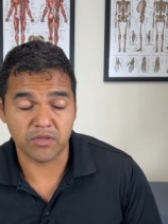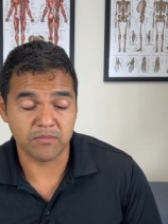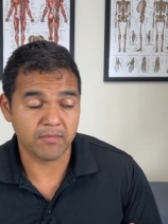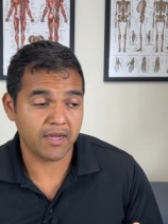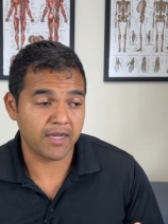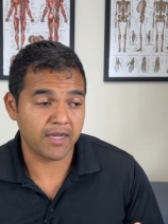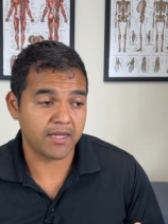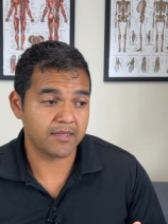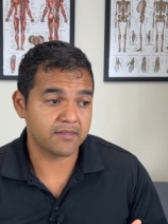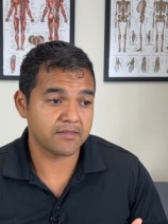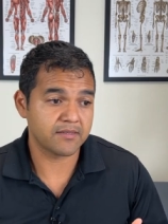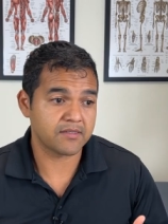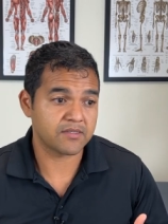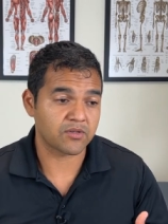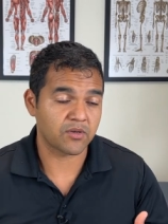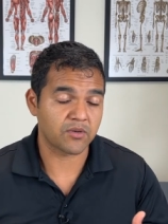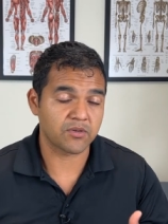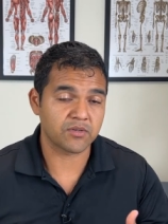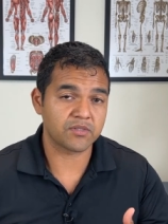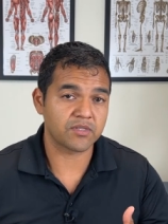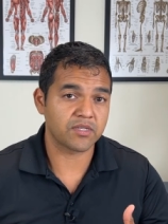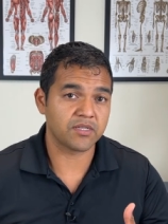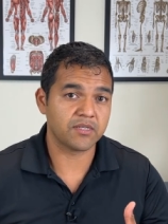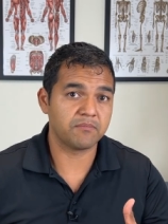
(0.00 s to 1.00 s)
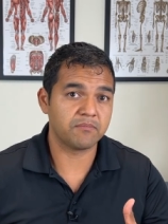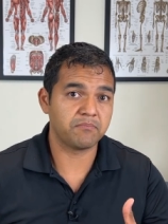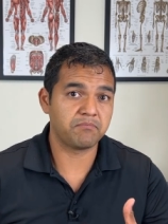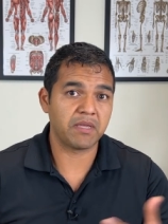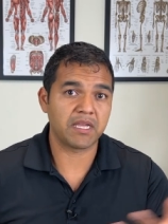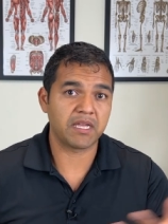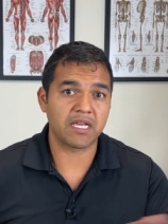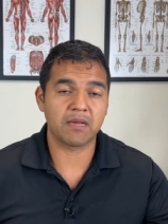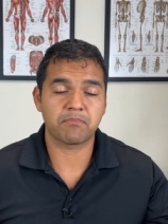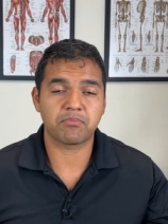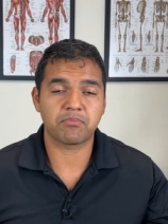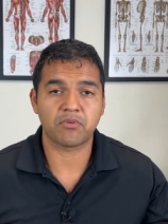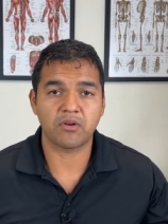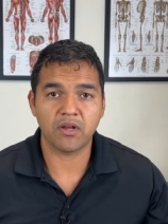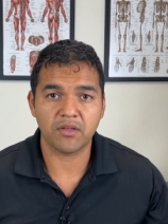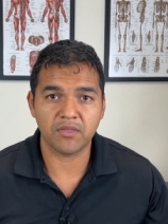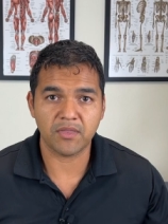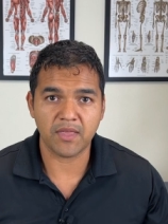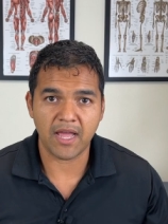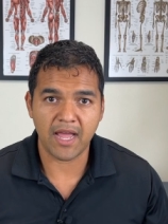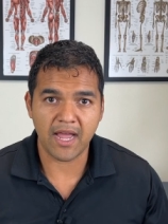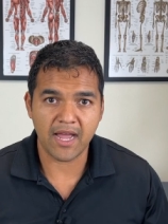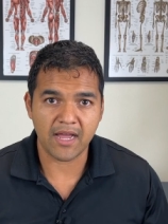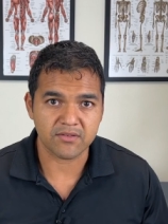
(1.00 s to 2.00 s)
you might start to pick up
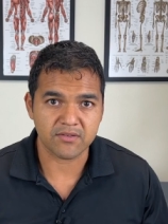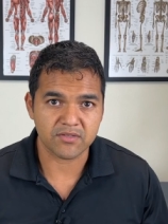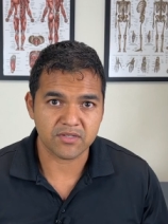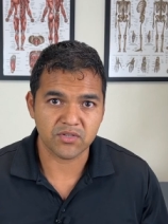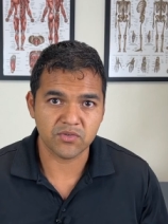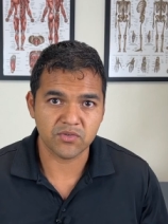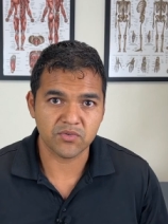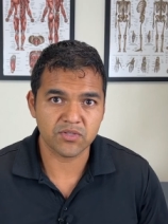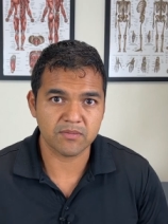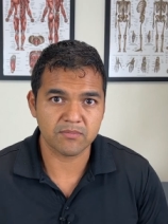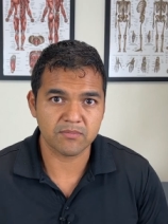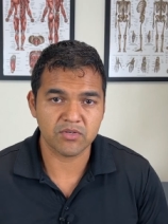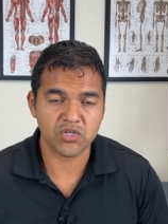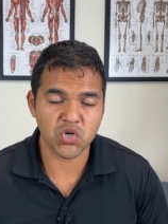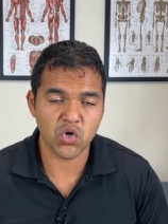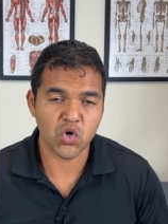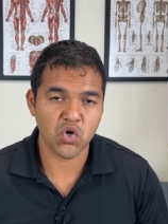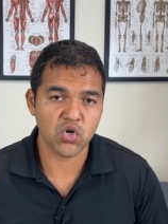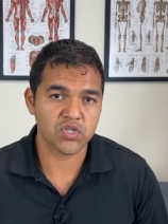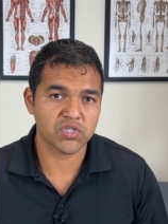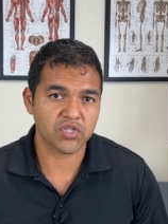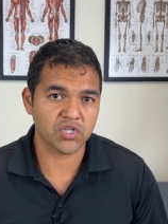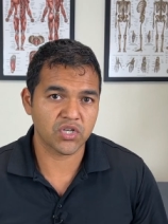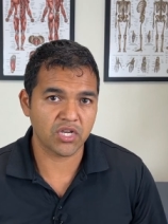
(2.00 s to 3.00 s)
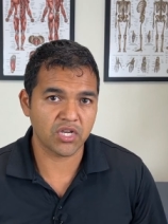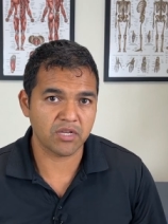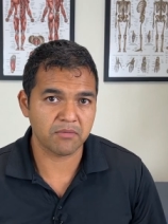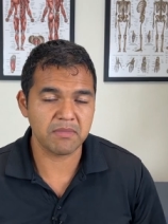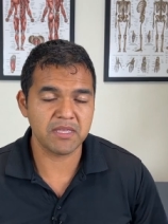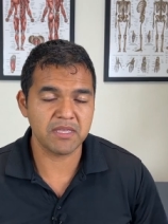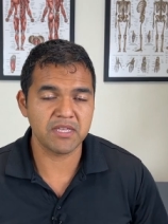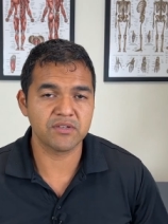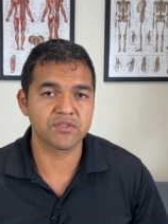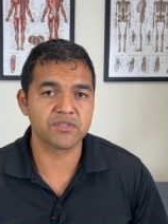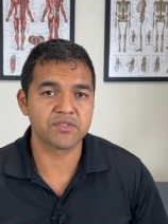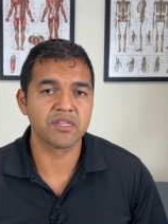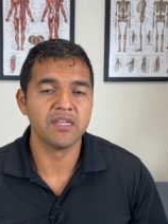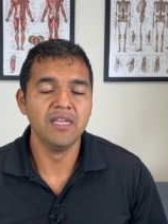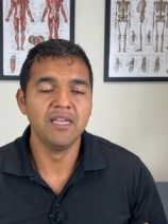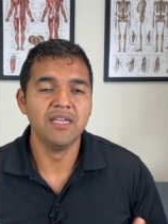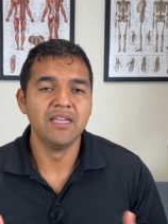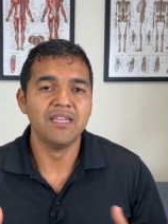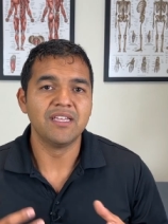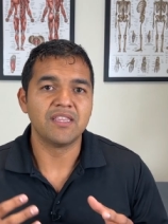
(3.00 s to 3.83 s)
around the house, do some chores, cook meals.